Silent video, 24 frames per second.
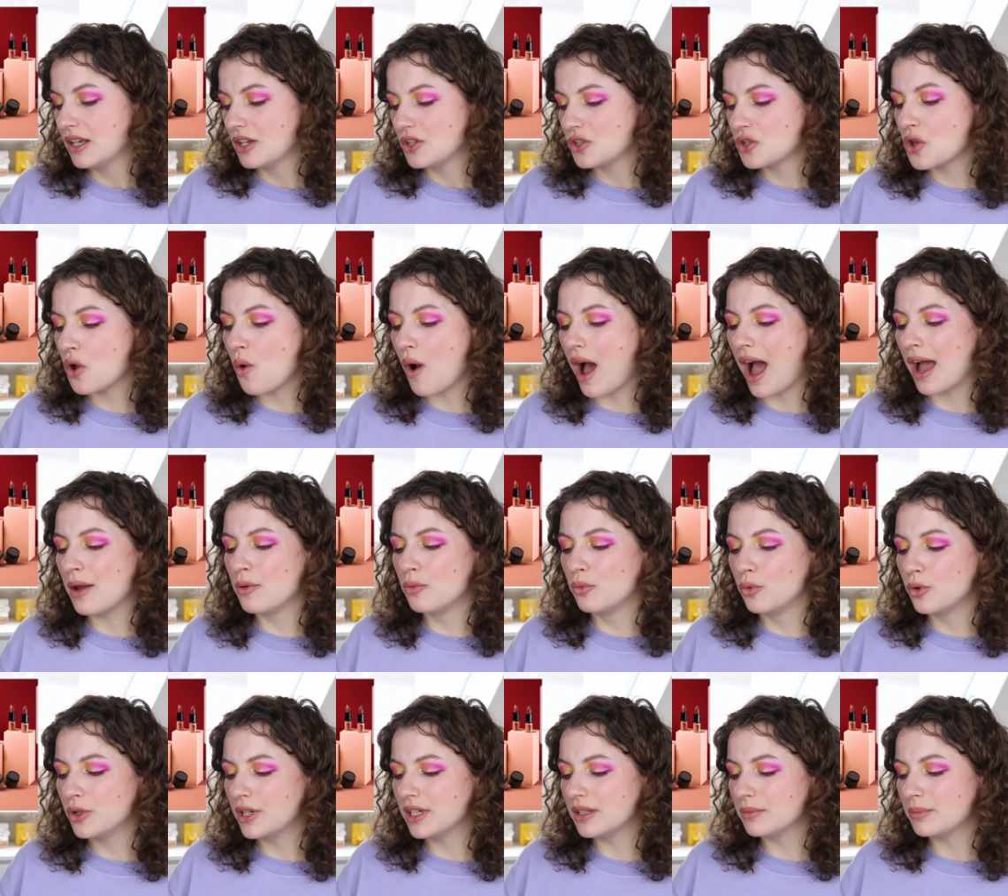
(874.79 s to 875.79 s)
So I
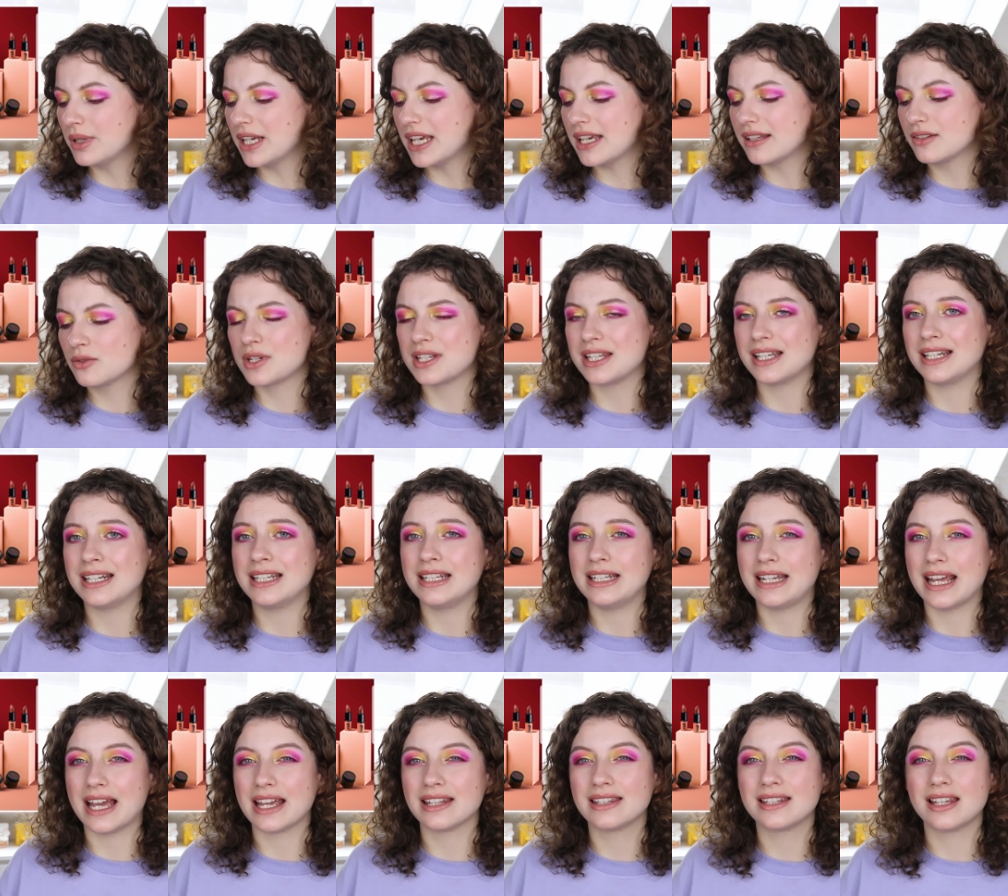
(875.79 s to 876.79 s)
wouldn't be interested in
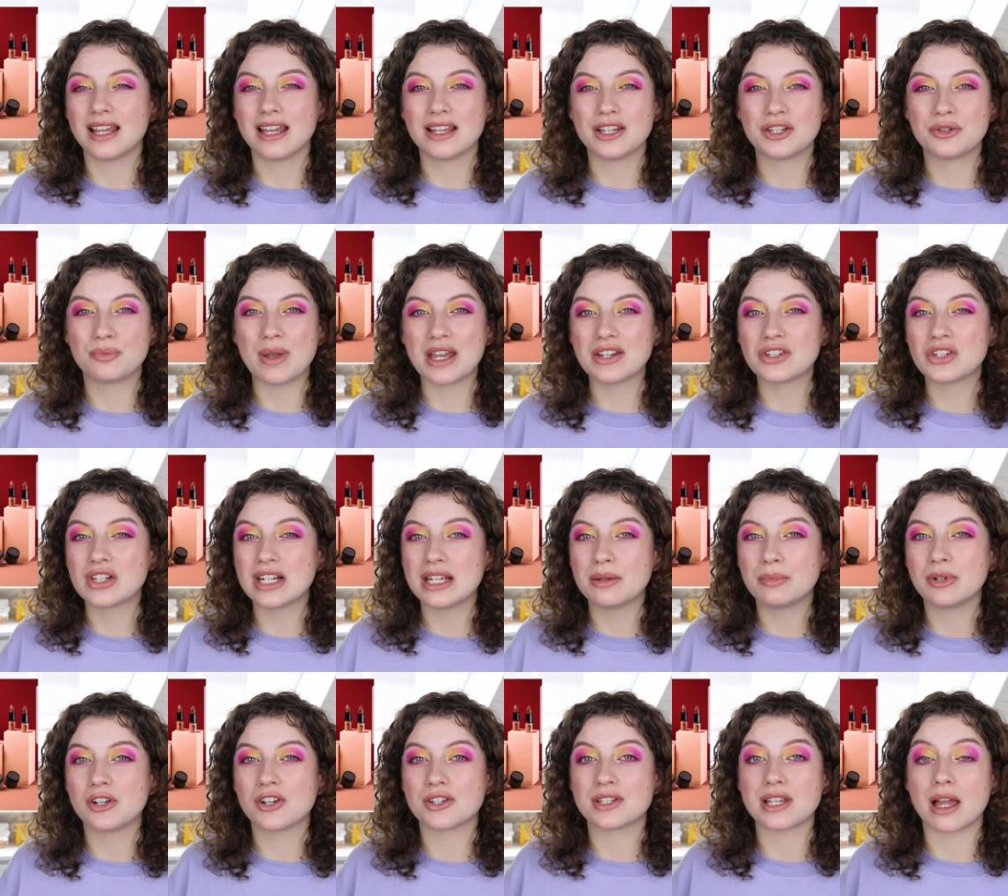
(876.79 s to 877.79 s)
that, especially
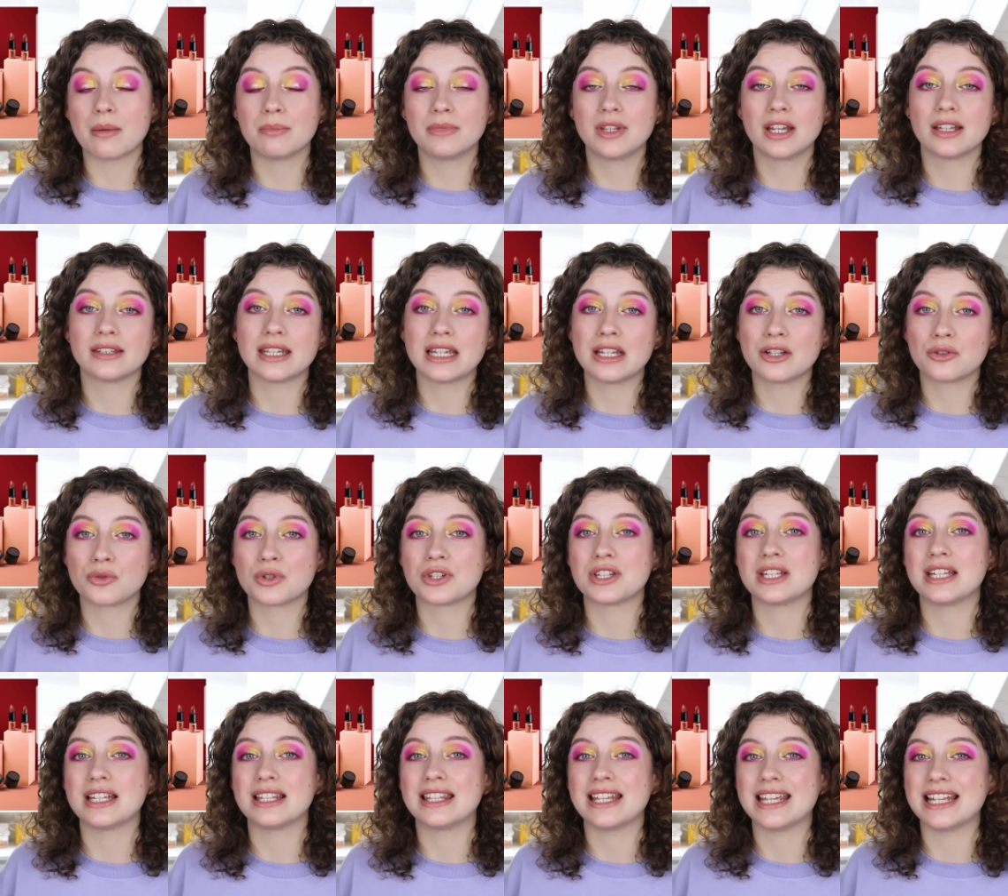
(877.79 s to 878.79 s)
because I'm not
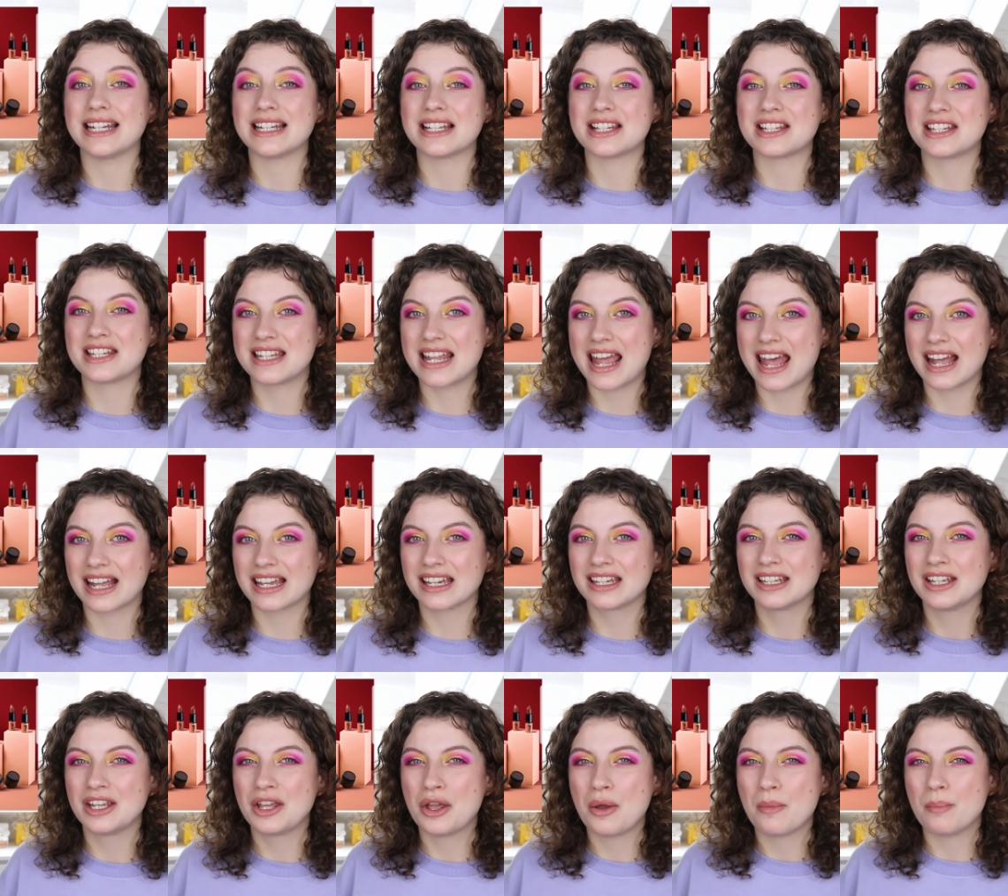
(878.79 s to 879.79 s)
interested in the stack
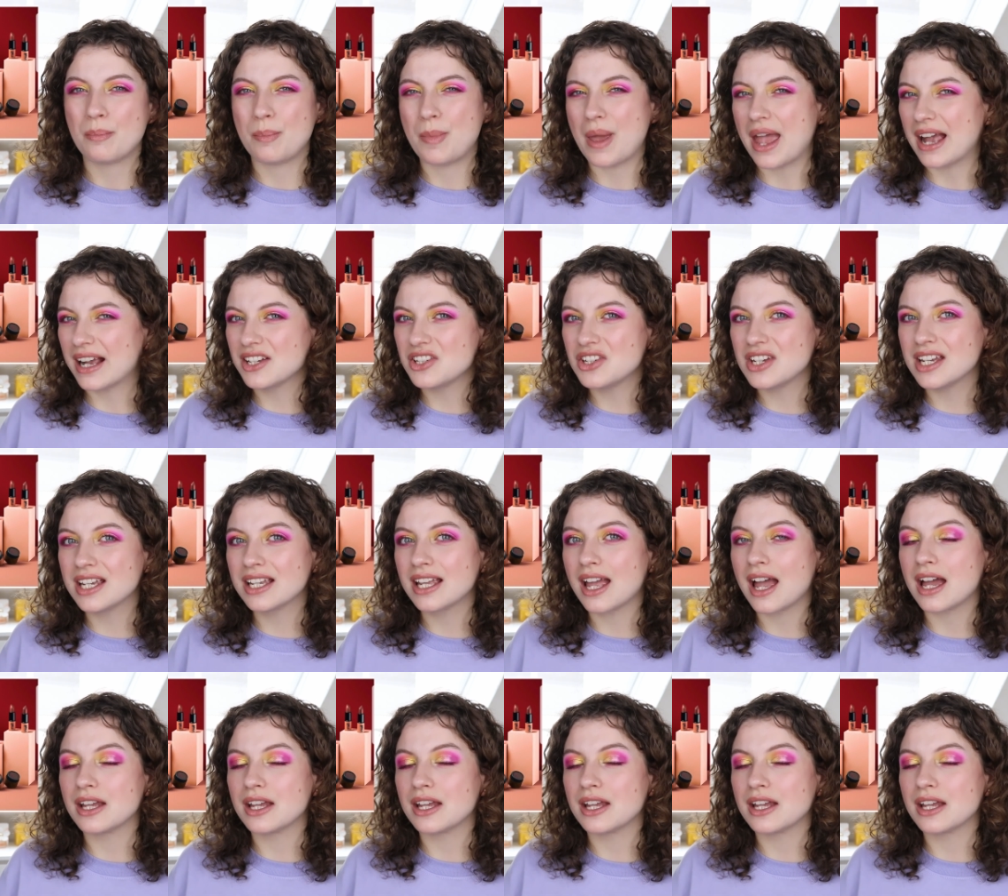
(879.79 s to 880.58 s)
packaging.